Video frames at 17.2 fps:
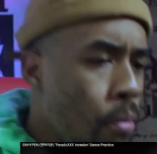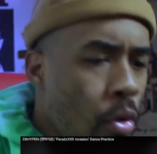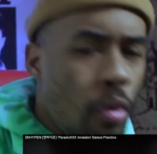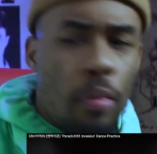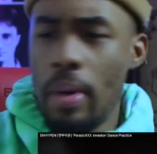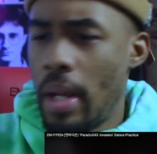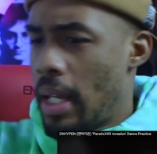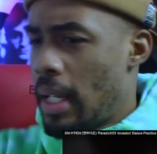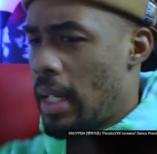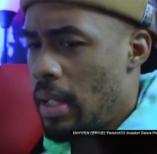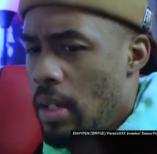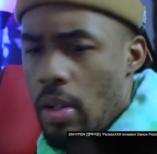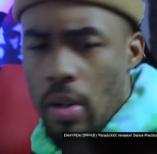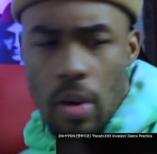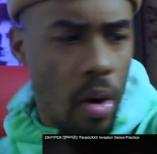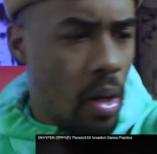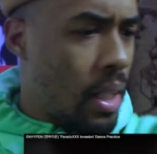movement,
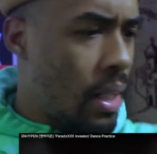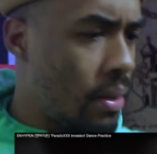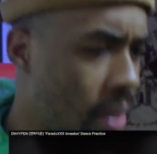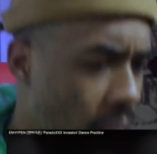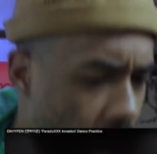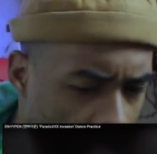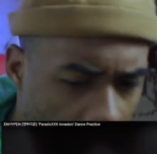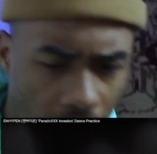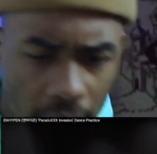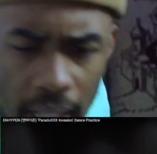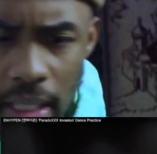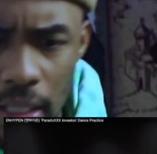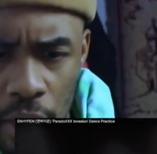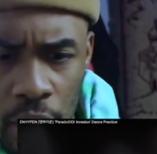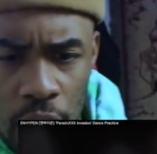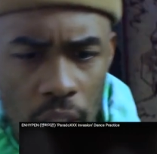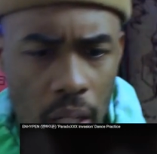all of that, and
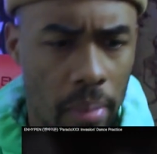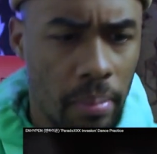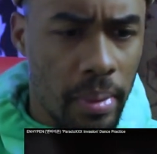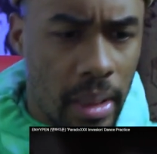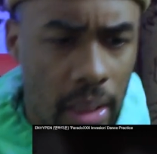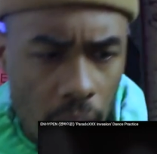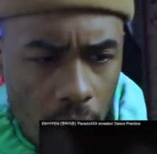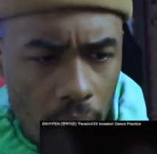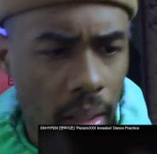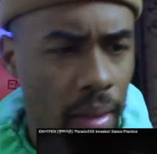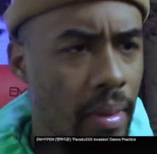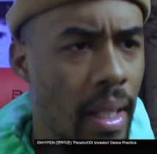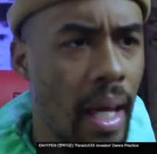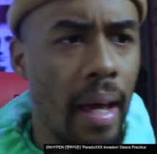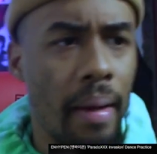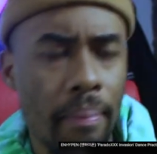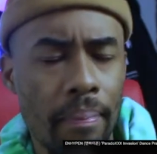the jumps, all of
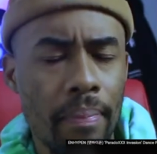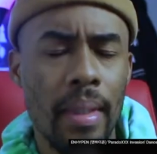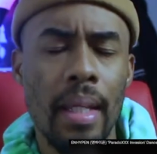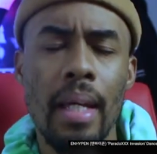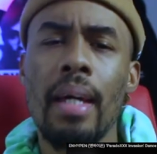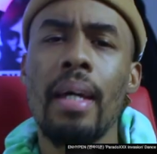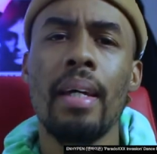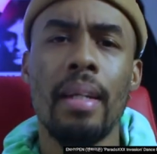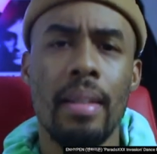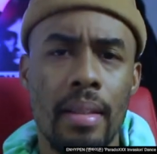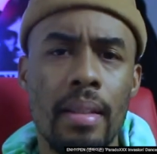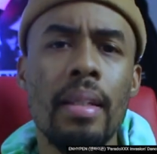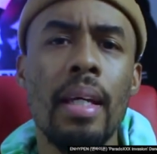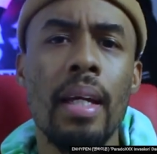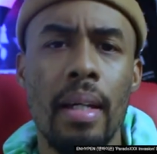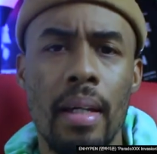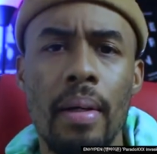that. Yeah,
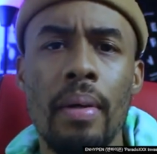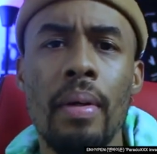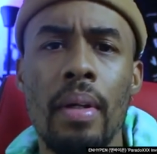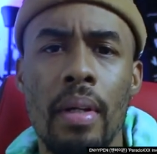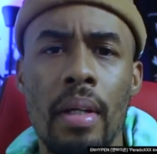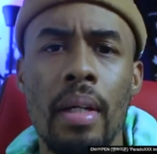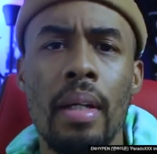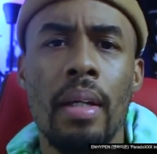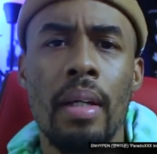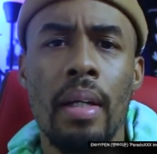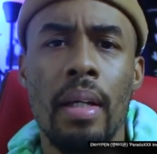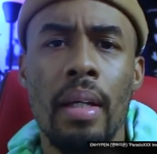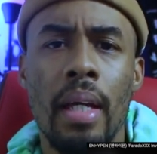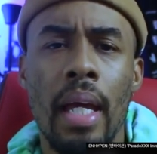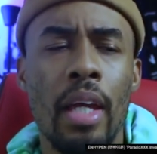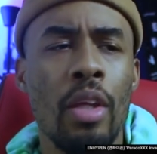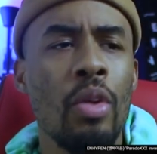yeah.
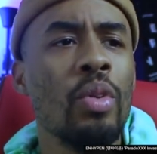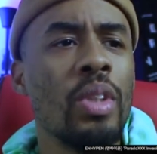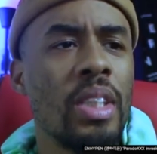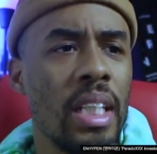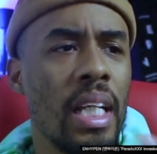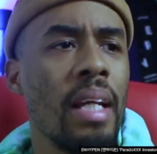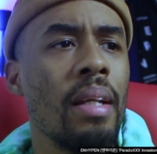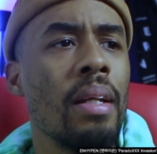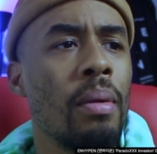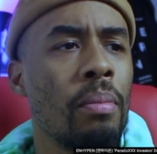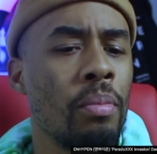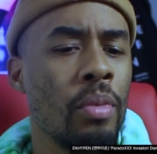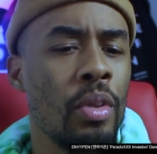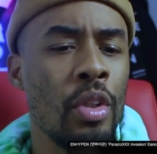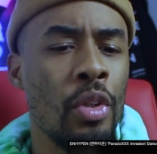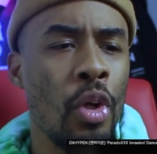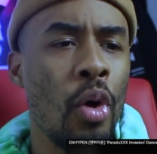And you seeing
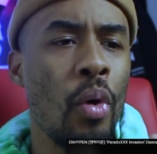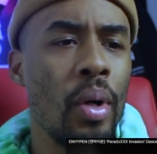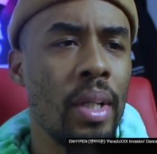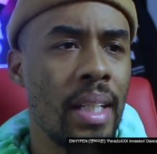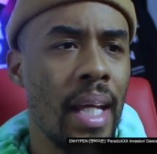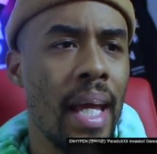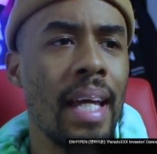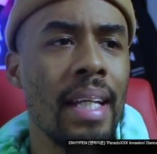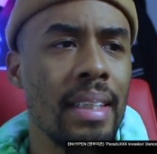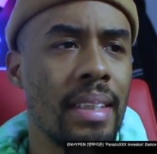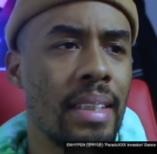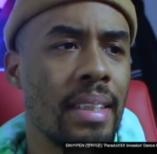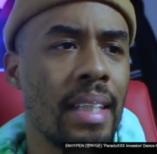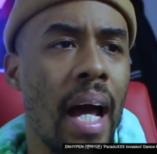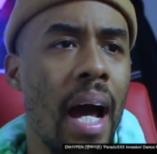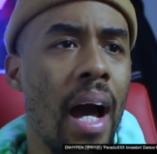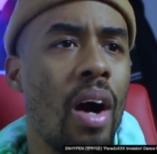them know a dance
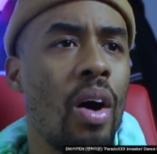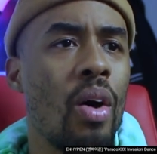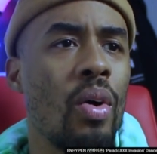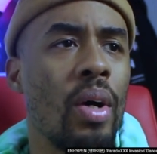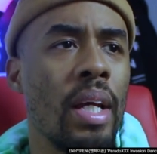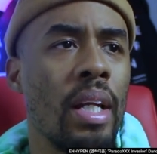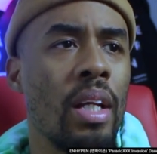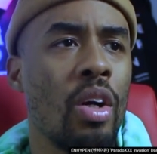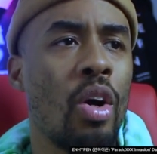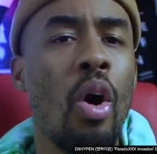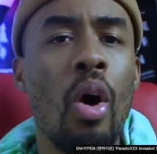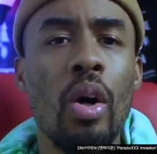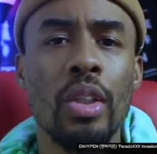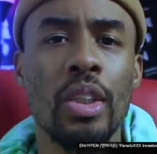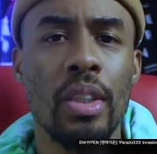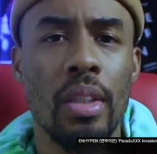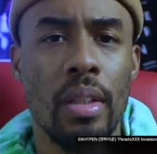style and a
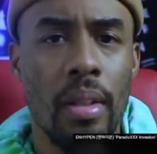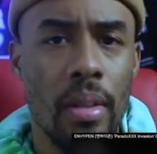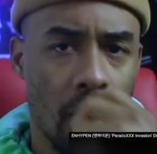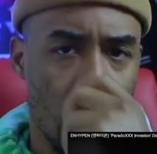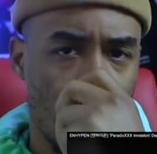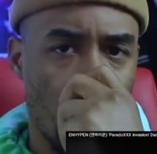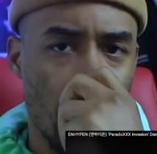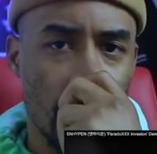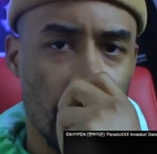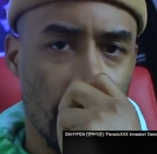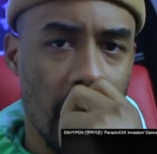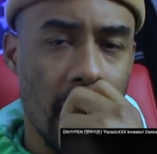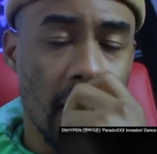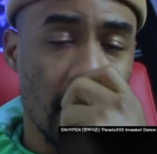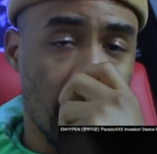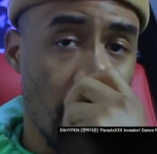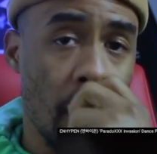culture, you know what I'm
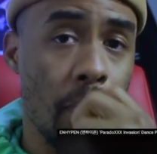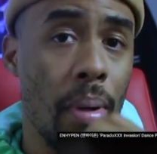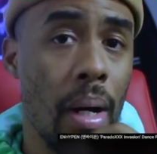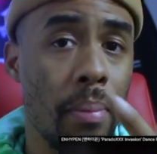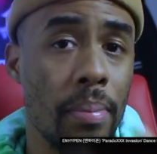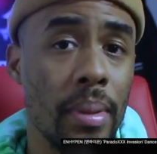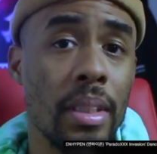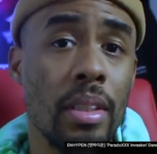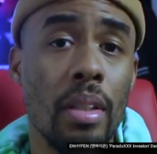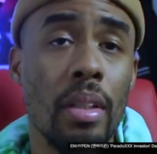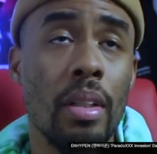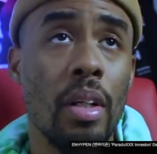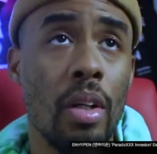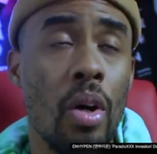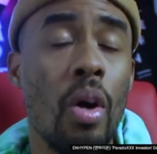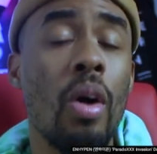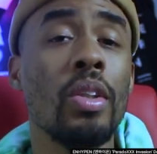saying? Because hip hop is a,
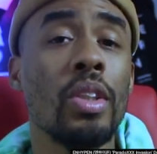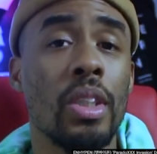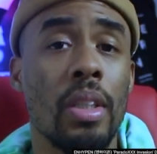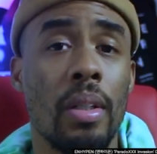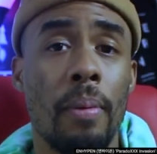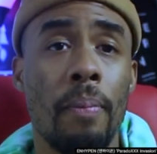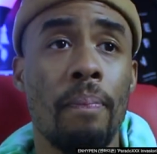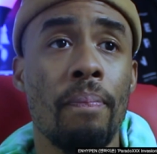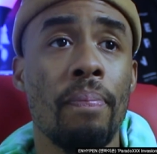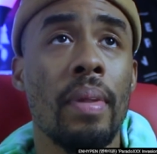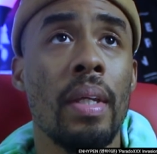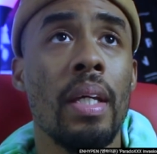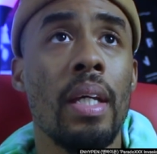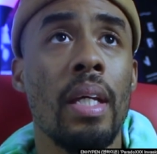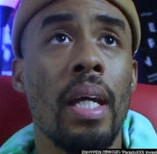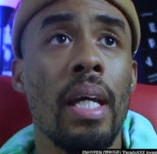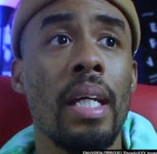a culture.
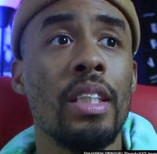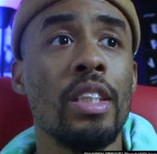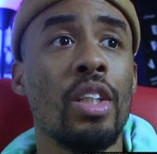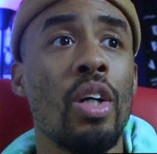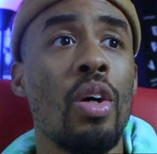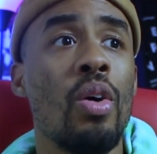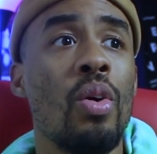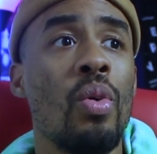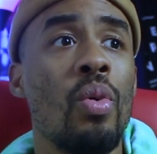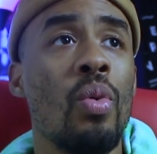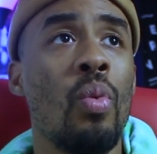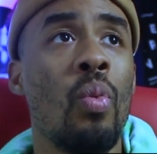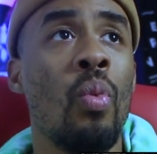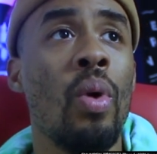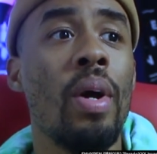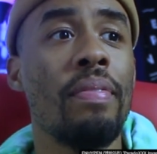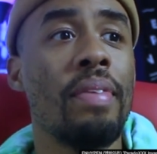And so
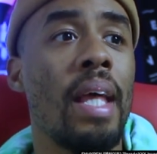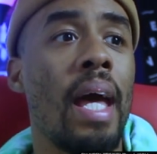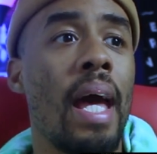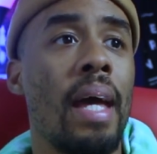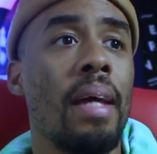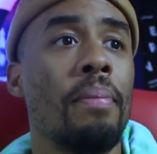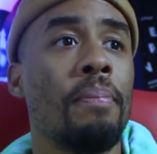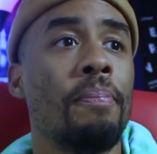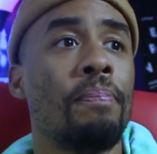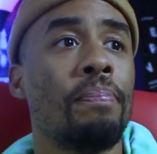with that,